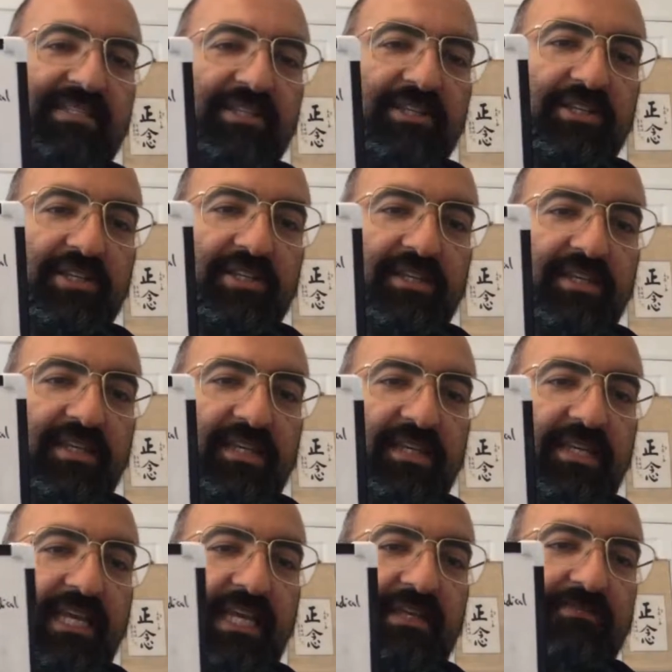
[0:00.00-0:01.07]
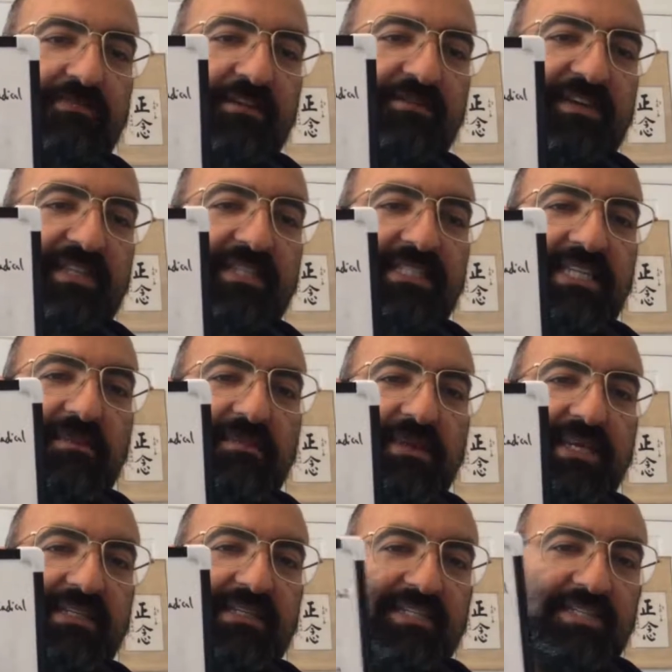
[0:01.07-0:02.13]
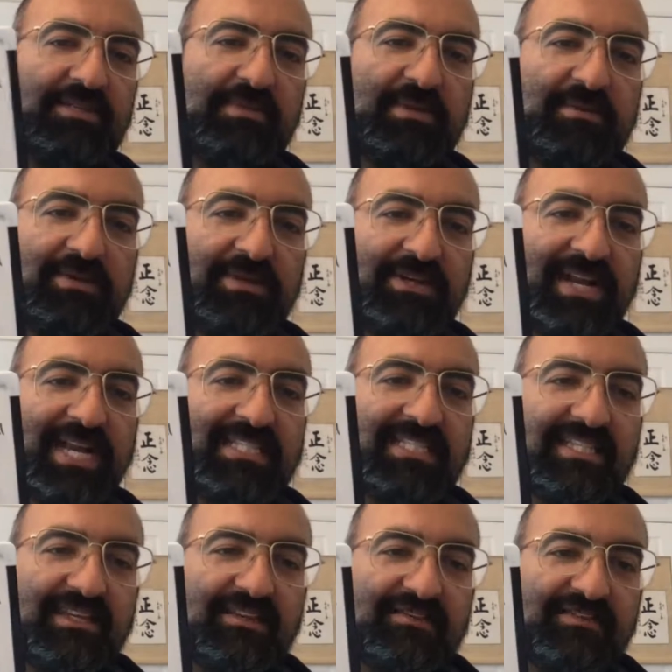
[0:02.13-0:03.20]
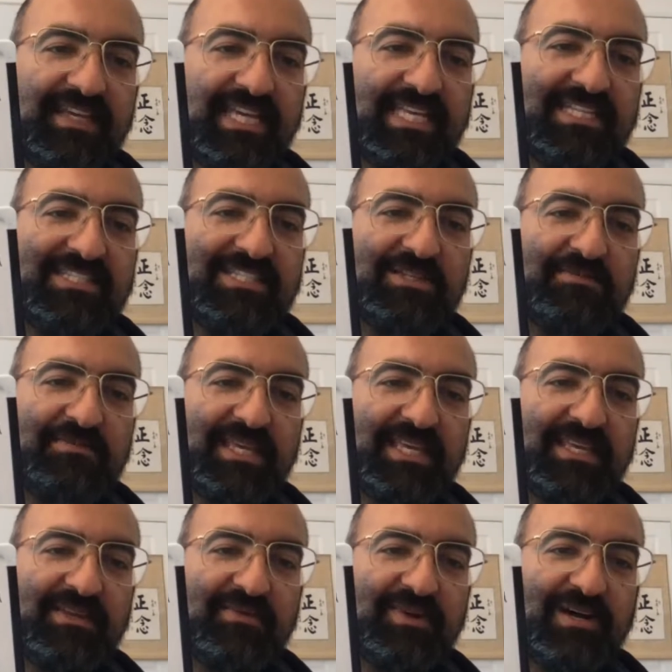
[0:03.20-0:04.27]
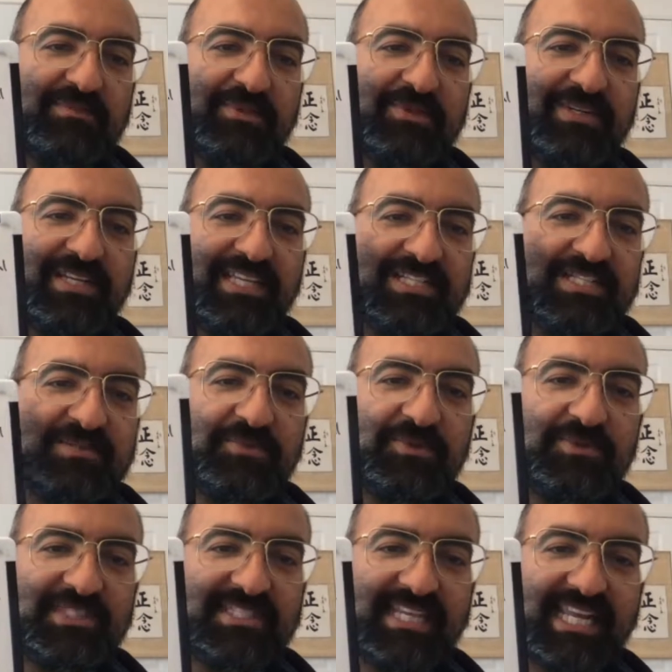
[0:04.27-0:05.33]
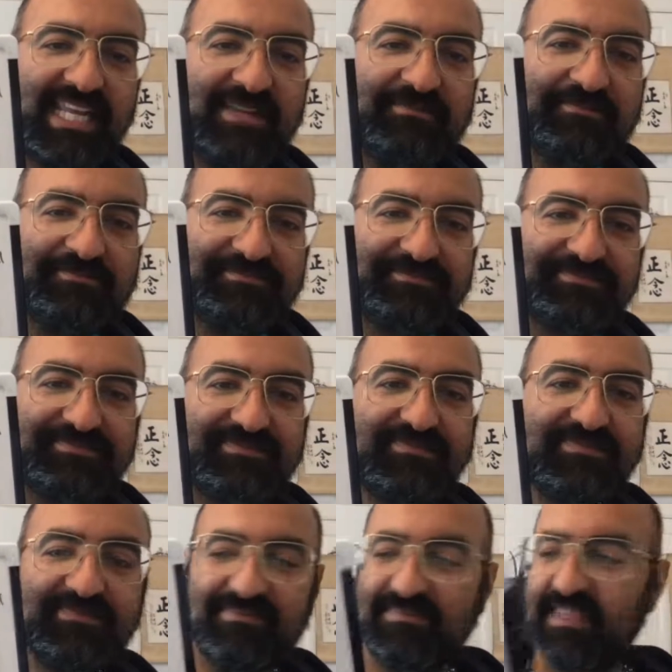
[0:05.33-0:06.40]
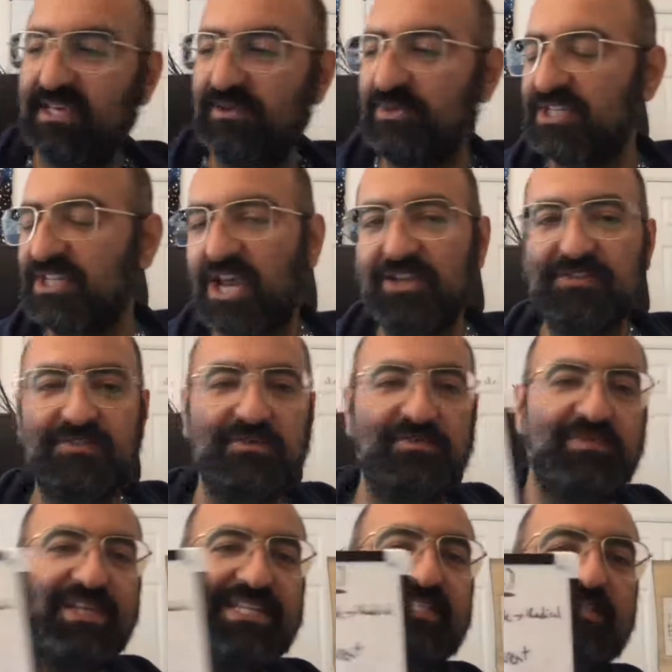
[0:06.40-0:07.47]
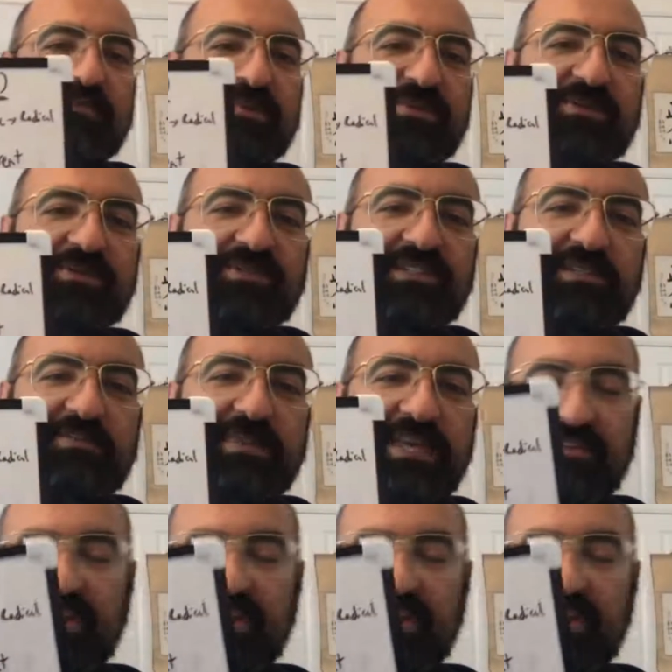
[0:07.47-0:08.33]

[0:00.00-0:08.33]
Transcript: to My first tip is to be more creative, is to be what I'm calling small silly, which goes from reasonable to being